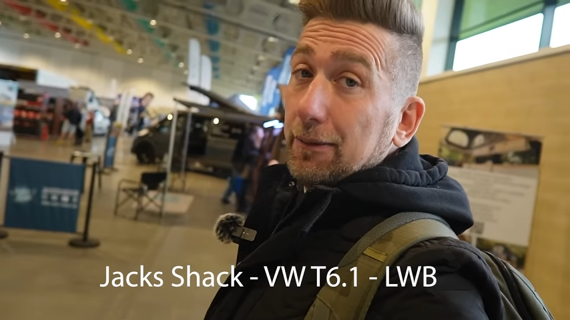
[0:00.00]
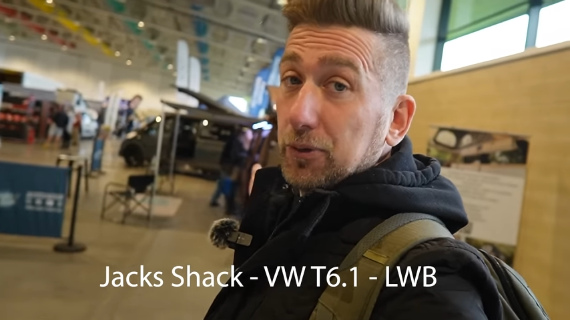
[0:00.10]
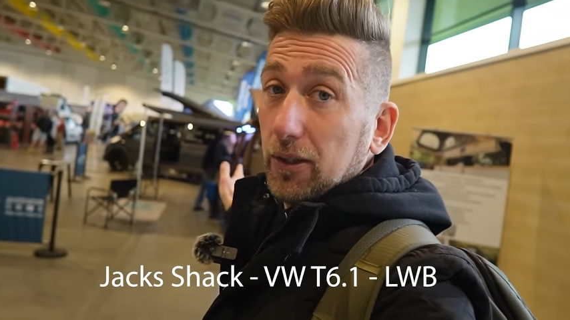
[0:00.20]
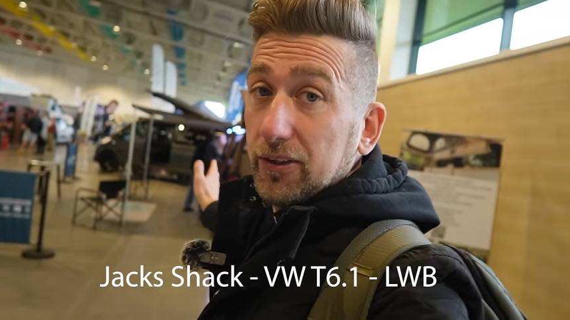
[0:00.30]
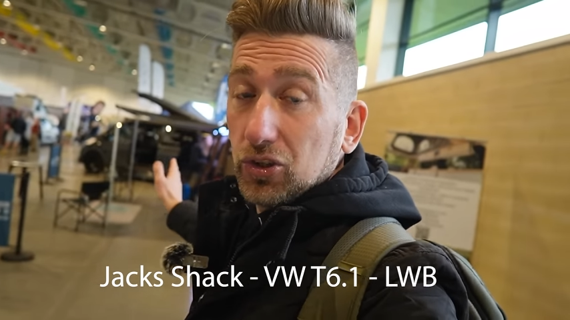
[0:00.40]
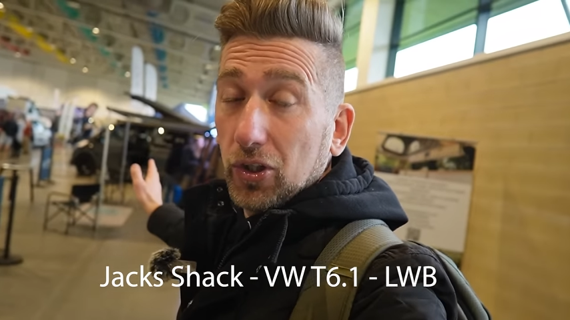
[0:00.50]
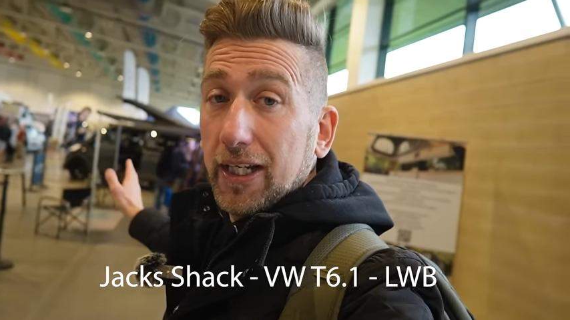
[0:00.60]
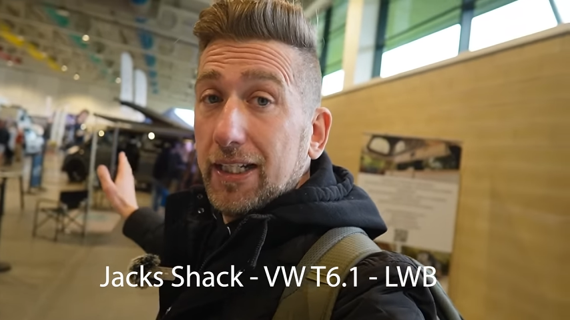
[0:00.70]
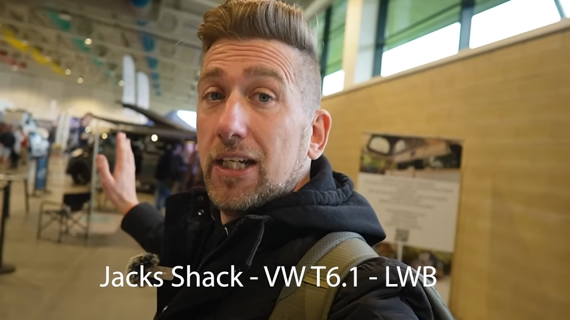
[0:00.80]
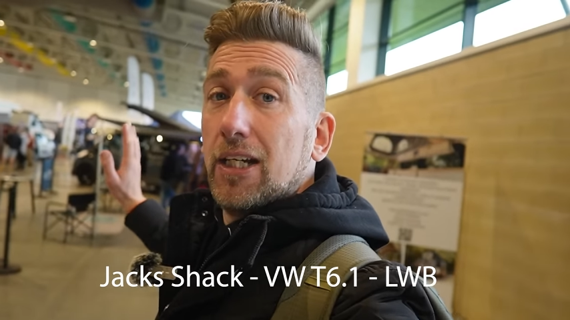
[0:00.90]
absolutely
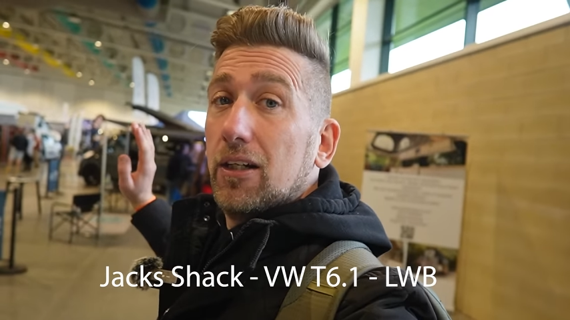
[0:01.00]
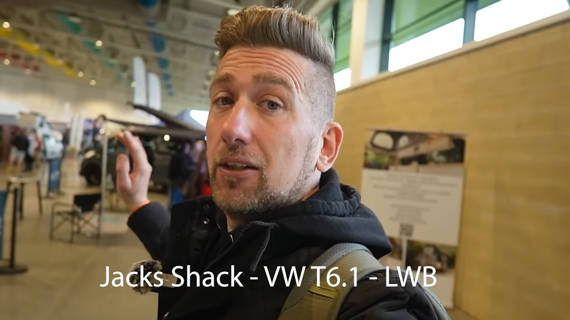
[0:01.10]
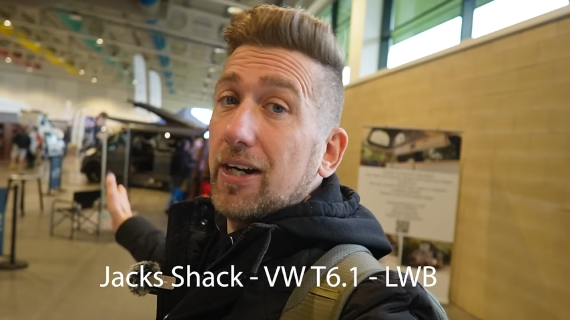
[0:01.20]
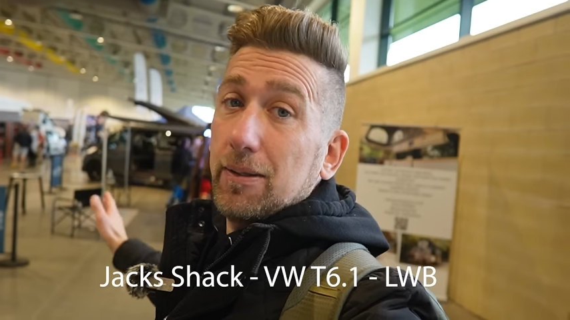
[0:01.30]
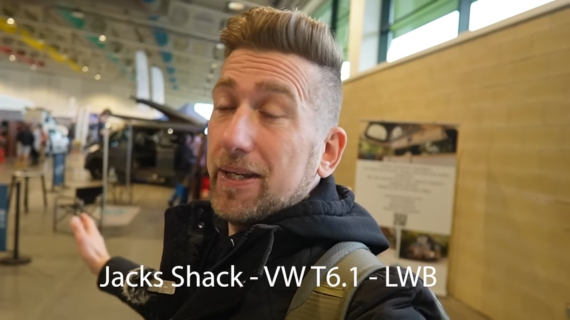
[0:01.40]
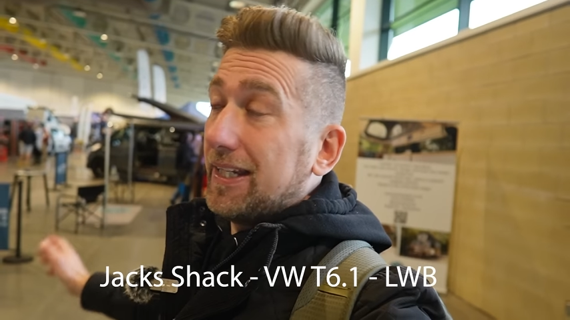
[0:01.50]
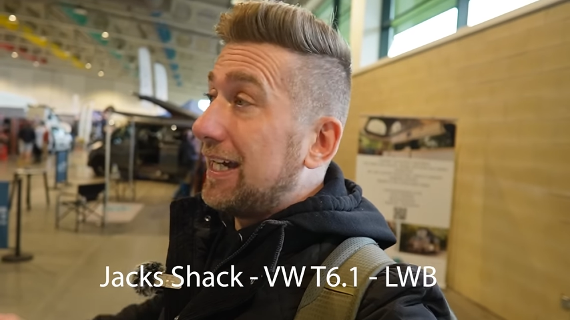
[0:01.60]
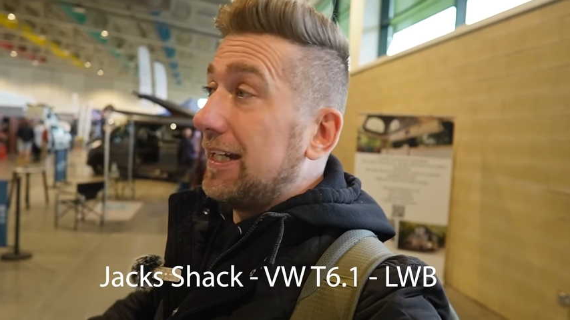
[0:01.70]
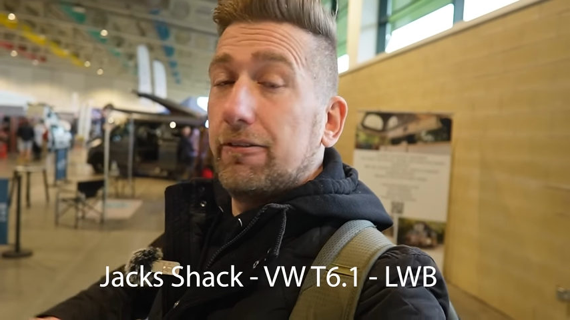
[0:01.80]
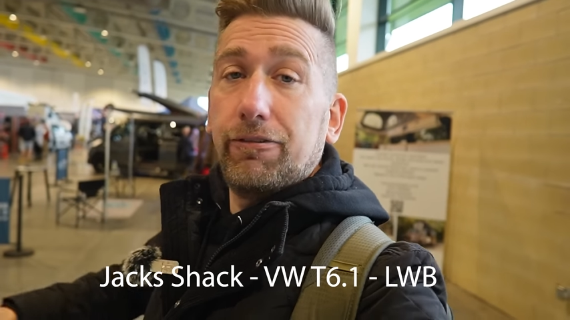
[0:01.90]
stunning. Great bit of
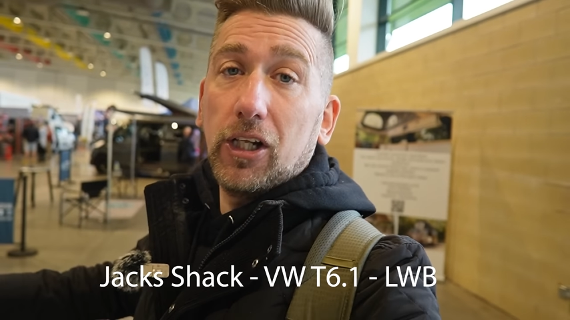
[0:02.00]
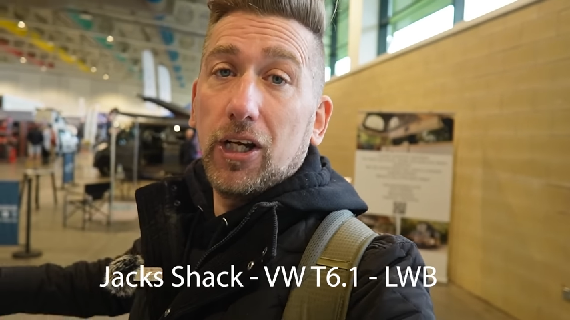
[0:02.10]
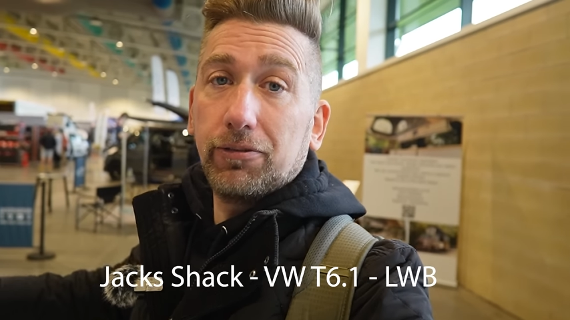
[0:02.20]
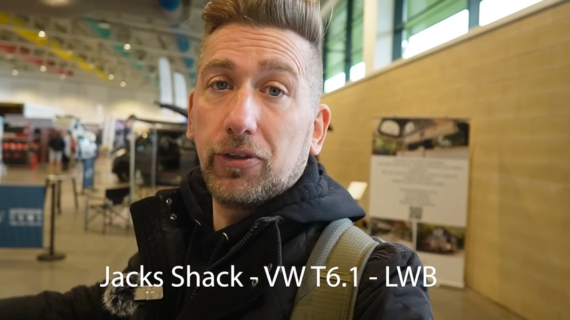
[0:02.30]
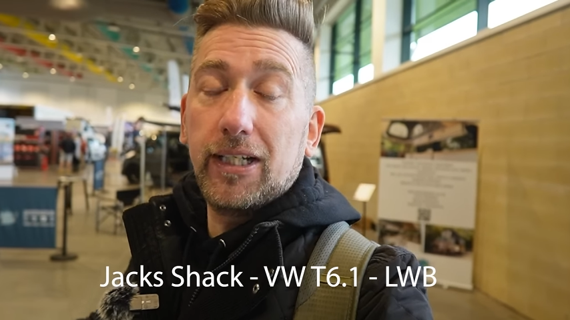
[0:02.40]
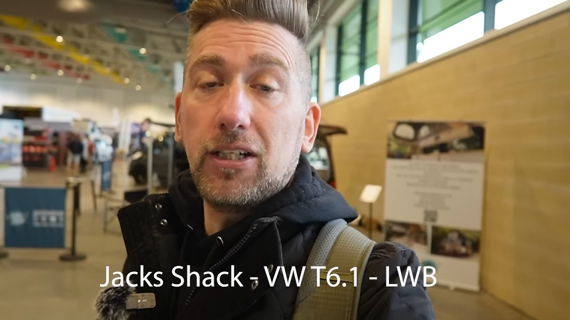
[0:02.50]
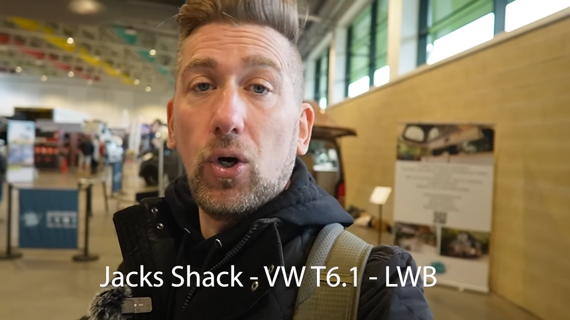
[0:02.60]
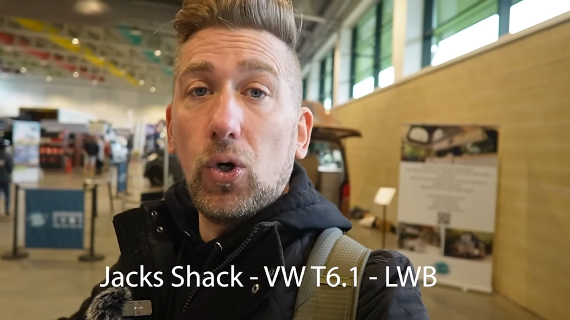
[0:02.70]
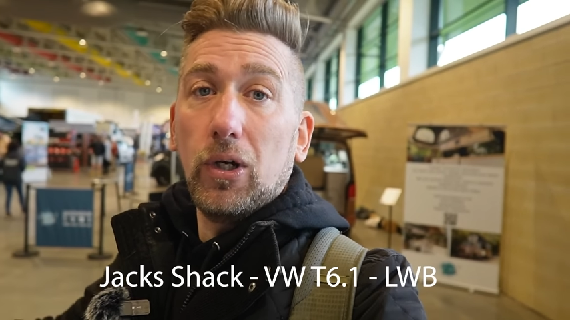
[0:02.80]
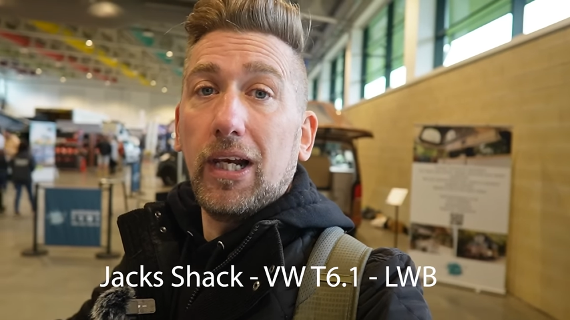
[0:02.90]
kit, fully off-grid,
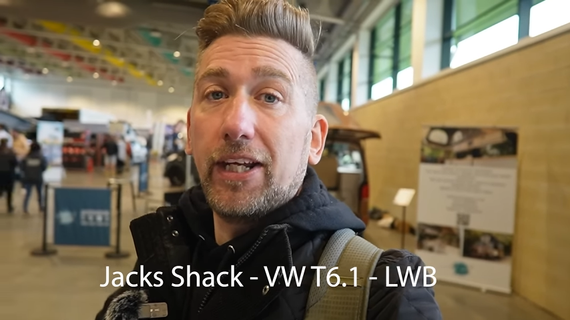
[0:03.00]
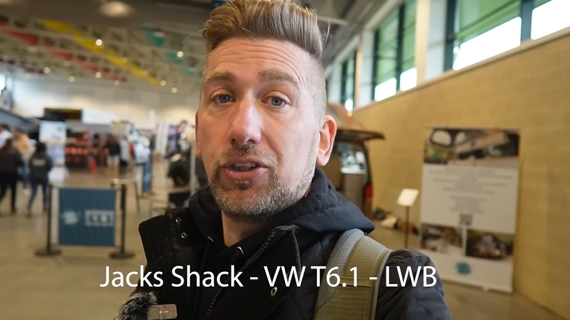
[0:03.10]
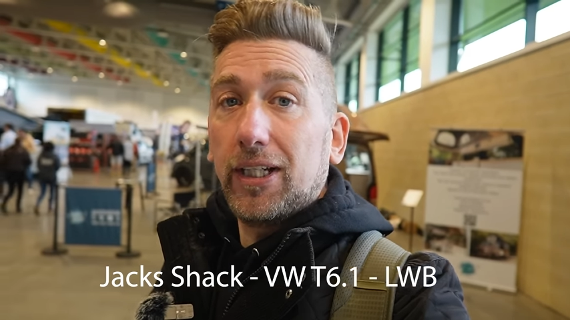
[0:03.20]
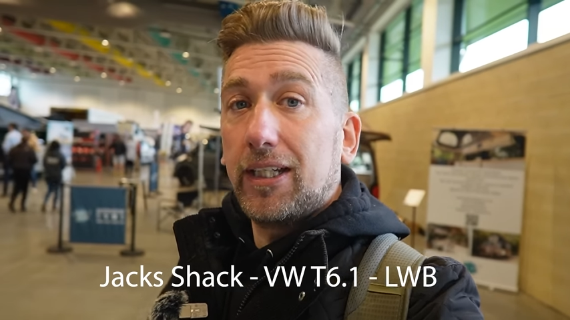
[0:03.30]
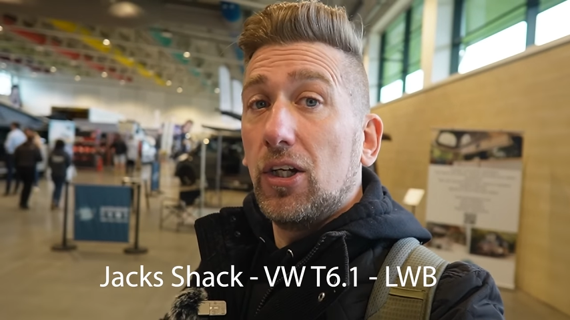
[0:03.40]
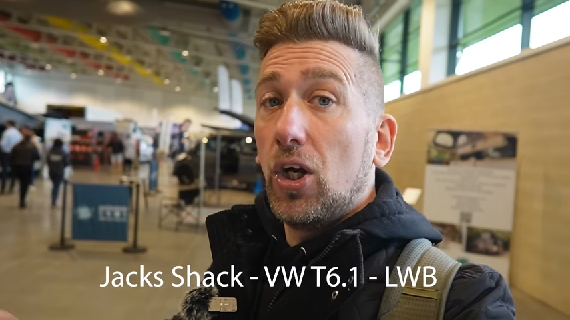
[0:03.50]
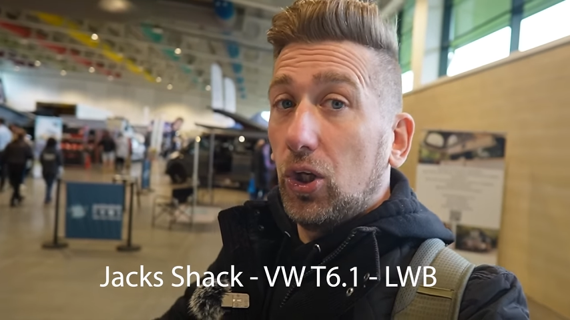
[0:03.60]
all electric.